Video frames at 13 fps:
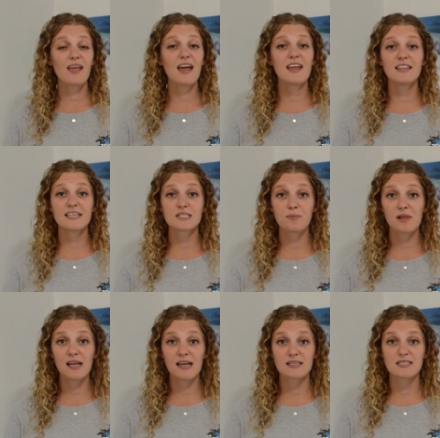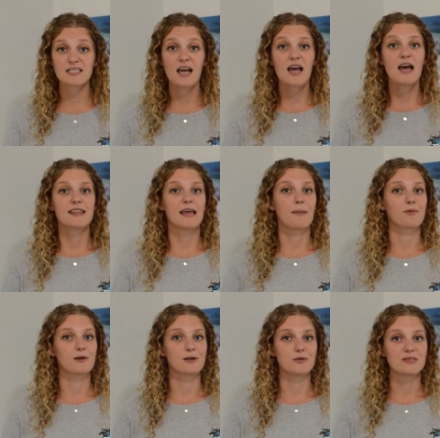And these plants that
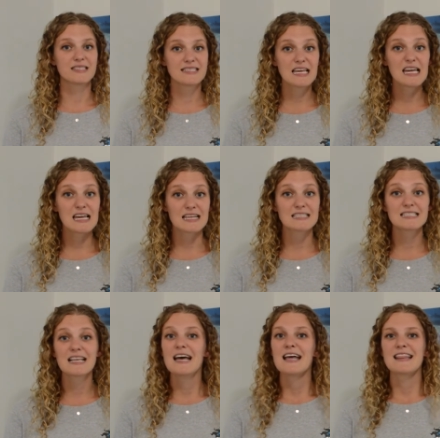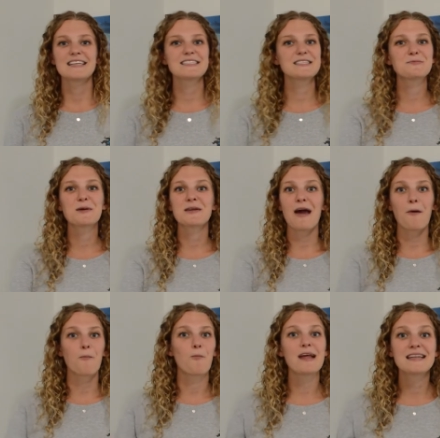produce seeds, this is where
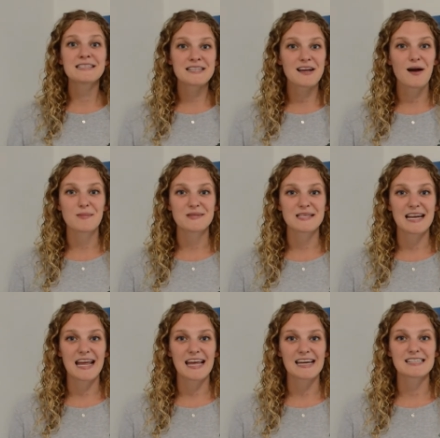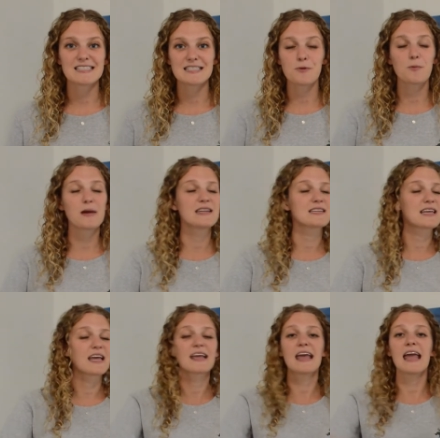that wind comes in handy. The wind
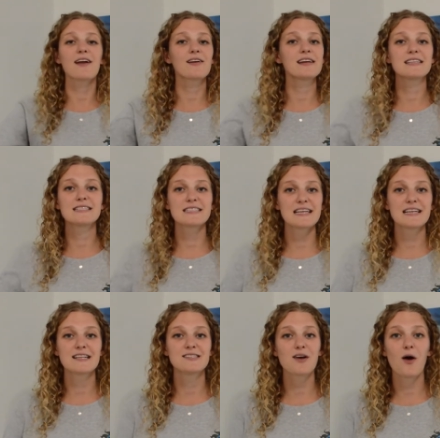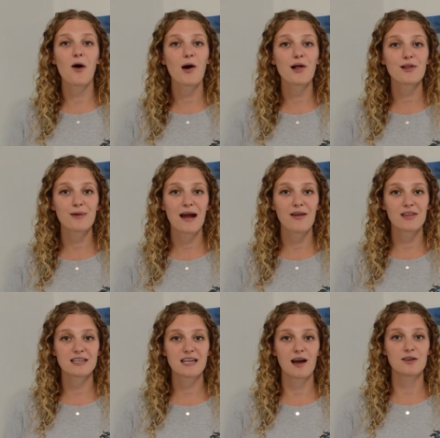can carry the seeds all
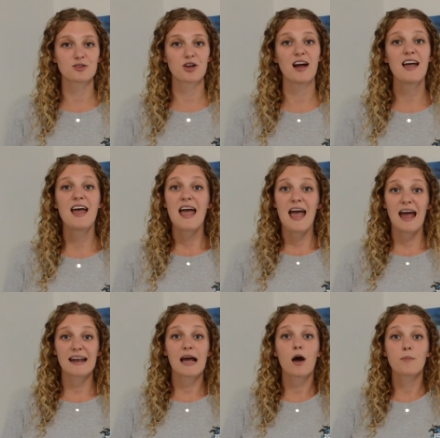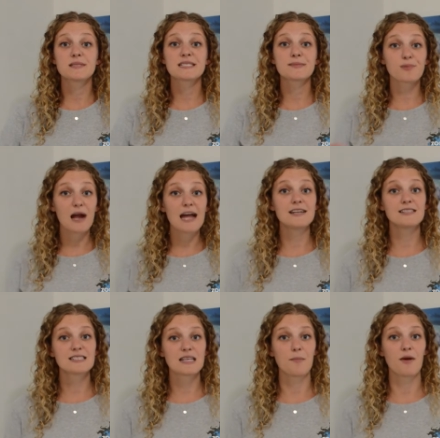around the tundra and help
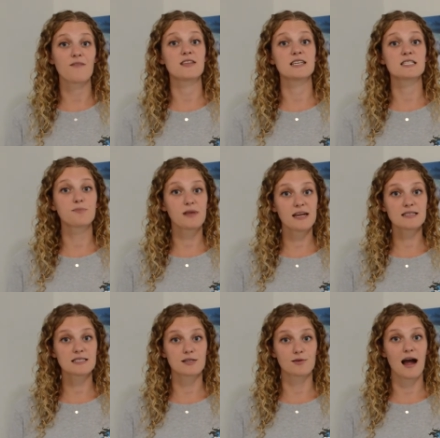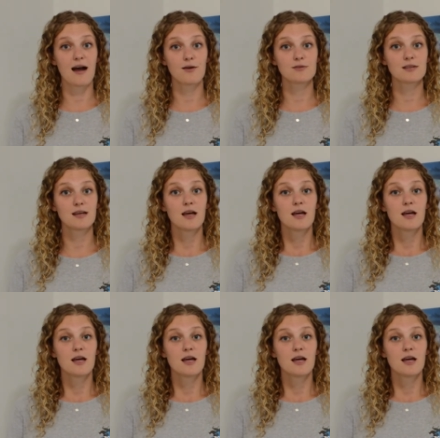spread some of these plants around.